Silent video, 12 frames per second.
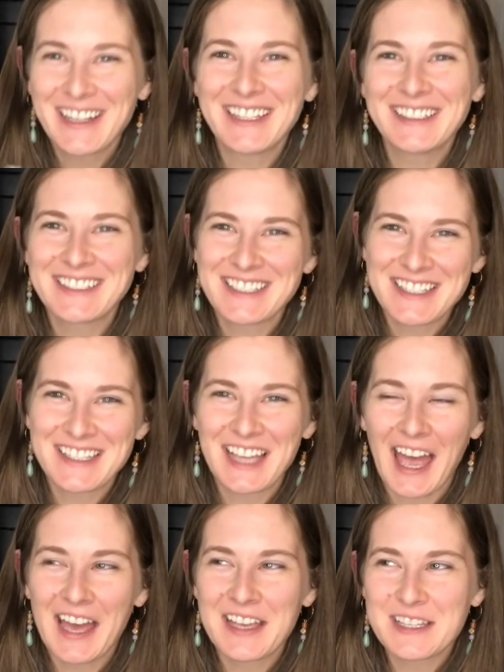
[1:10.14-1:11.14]
just
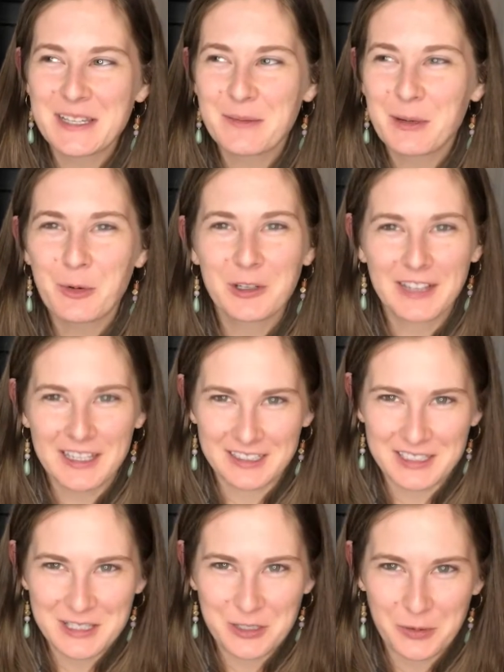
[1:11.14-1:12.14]
has a bit more
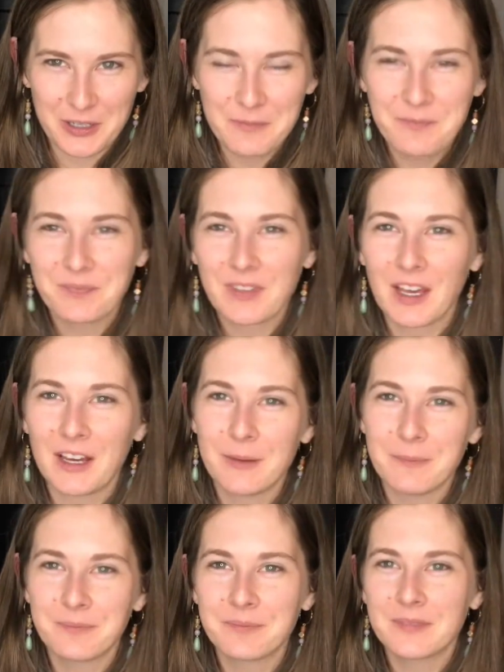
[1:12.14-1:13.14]
lightness to it.
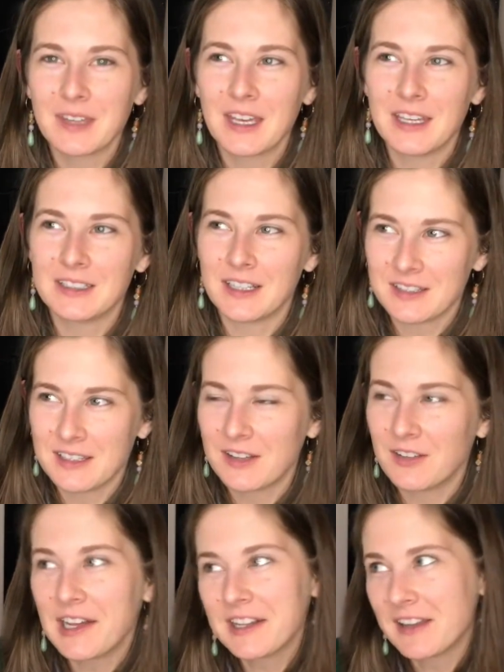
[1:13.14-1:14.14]
And I think a
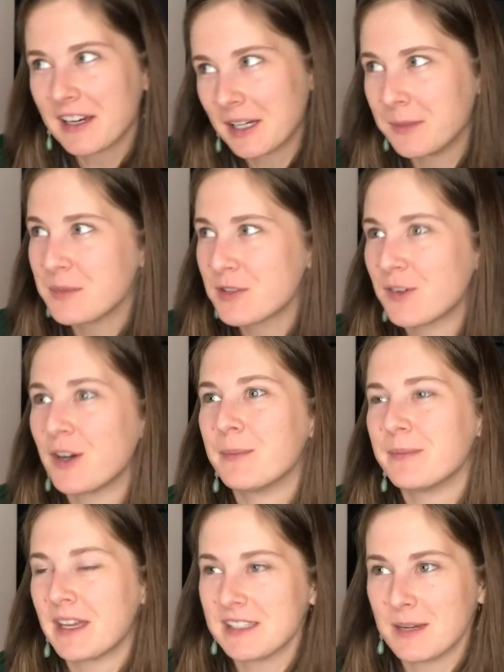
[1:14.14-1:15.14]
lot of that comes from
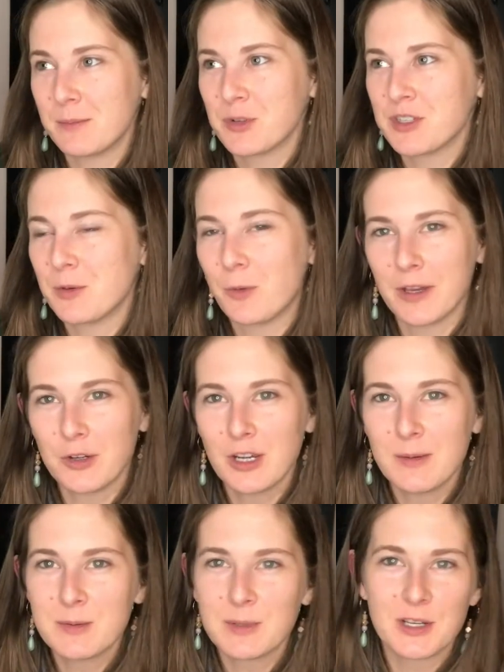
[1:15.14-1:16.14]
that 10% white
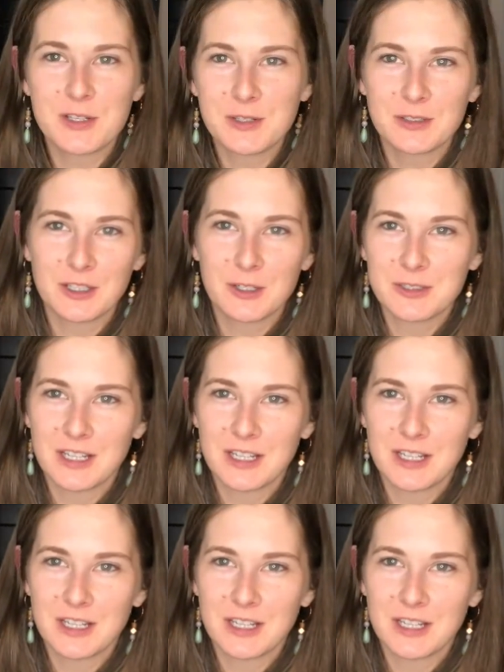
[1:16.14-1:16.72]
grapes, but also Nero